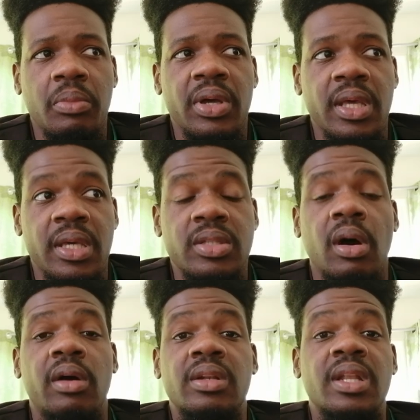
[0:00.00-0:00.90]
number eight,
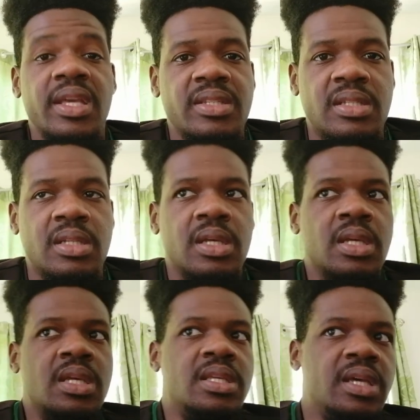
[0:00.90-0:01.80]
or unless
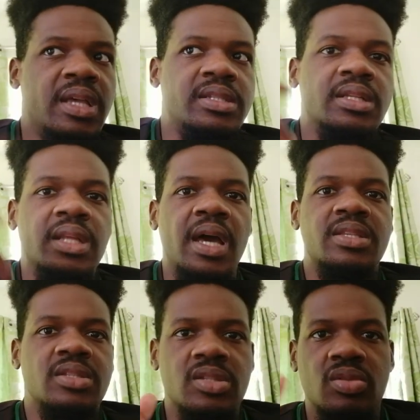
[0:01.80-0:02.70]
he has the
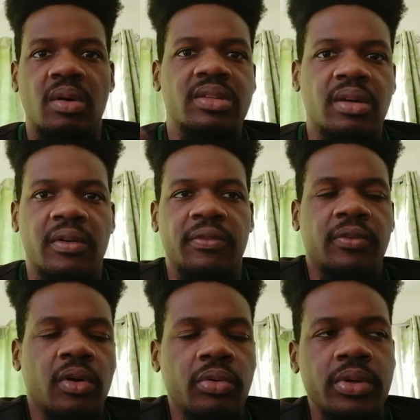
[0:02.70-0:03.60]
license to attack
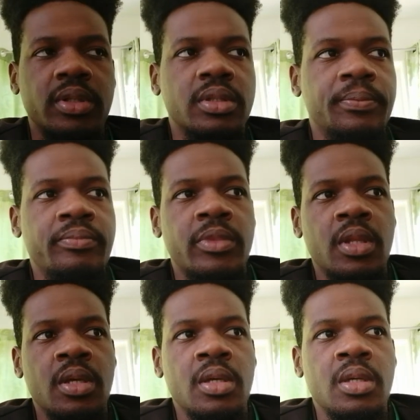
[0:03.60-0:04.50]
forward.
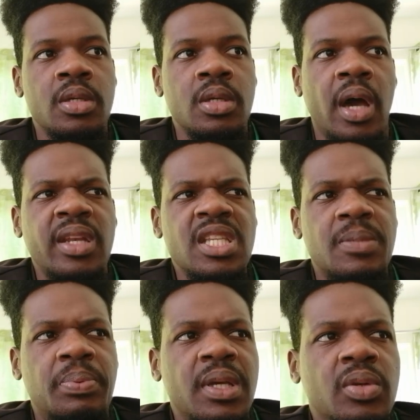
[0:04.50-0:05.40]
And
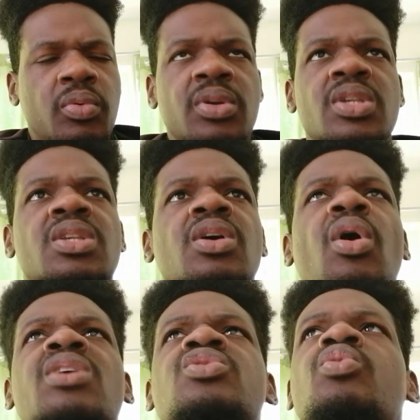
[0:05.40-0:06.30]
he's playing who
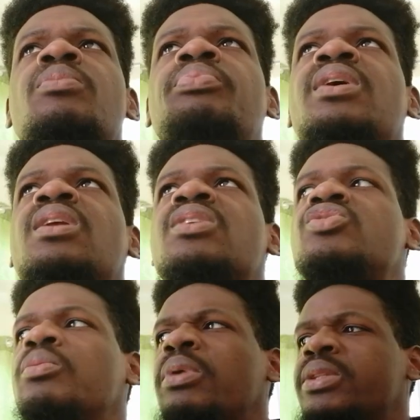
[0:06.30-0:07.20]
is who him playing
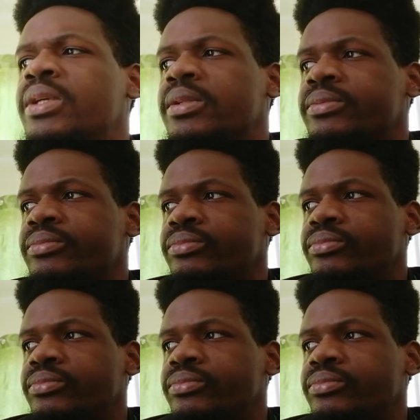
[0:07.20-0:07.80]
as number ten.